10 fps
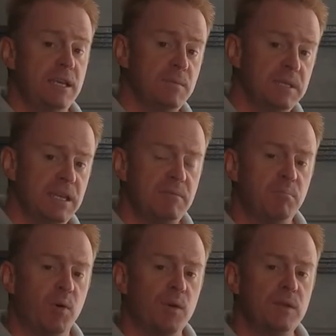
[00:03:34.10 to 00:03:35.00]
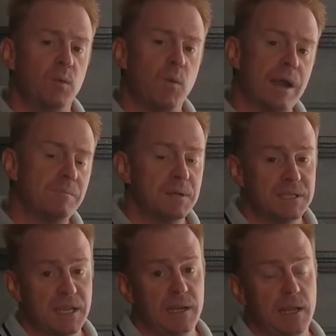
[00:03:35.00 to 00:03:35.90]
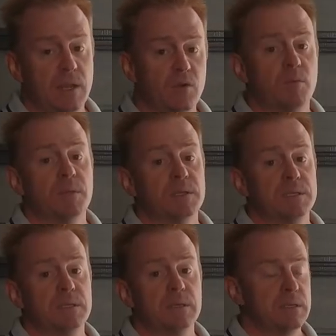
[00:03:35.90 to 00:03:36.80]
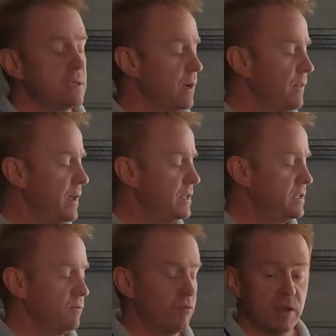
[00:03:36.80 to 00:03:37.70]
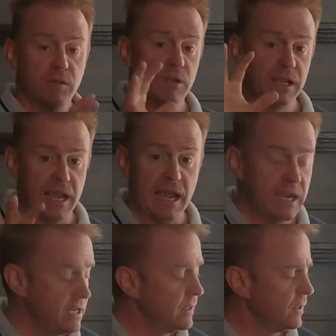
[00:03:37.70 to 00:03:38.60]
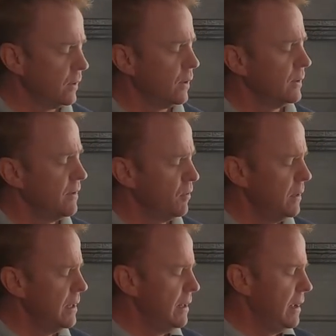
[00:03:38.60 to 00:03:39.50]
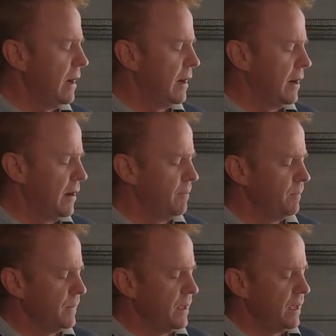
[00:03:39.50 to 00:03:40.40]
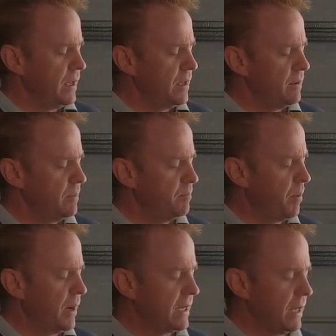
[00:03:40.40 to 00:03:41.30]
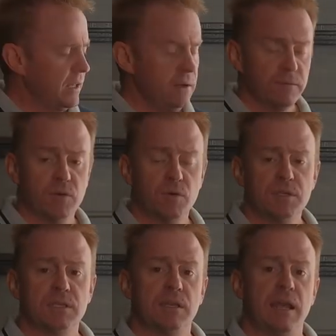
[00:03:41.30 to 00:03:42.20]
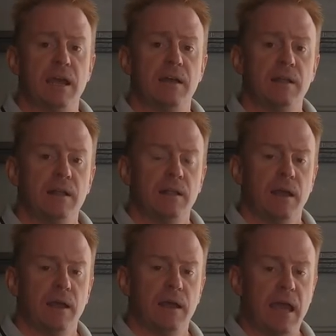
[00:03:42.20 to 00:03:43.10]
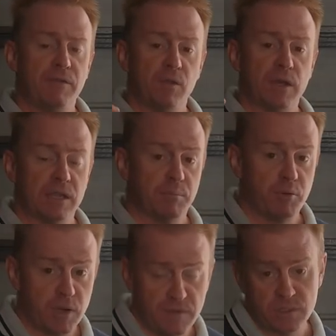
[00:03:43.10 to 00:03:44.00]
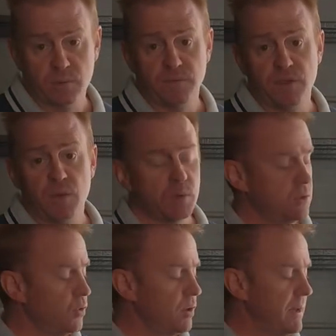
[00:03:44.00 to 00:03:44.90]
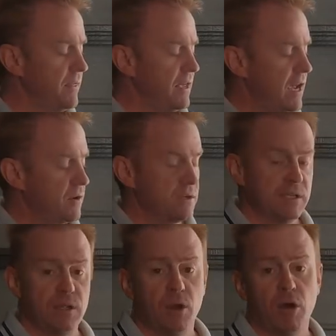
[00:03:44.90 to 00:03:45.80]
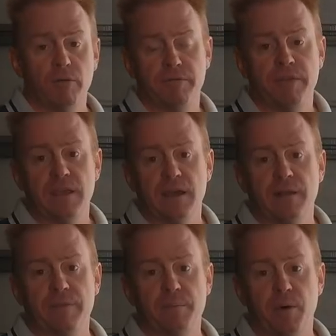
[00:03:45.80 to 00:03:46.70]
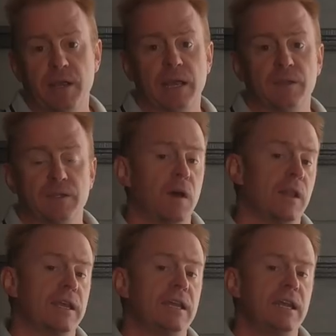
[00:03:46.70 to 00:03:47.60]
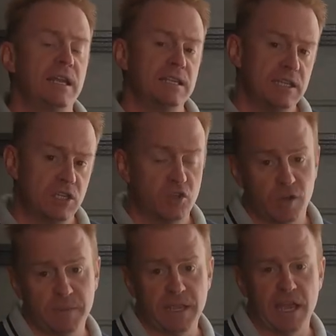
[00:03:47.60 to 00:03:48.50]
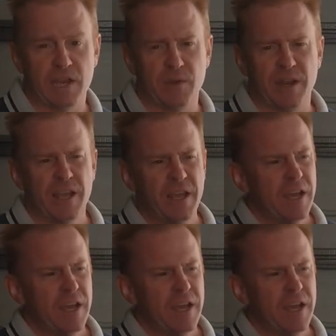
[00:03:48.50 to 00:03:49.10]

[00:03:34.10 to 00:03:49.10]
dims in 0.1% increments. So it's really, really handy at the low level. Bicolor, of course. Now, have a look at the previous review. We'll talk about the accuracy of the bicolor dialing in. It is extremely accurate.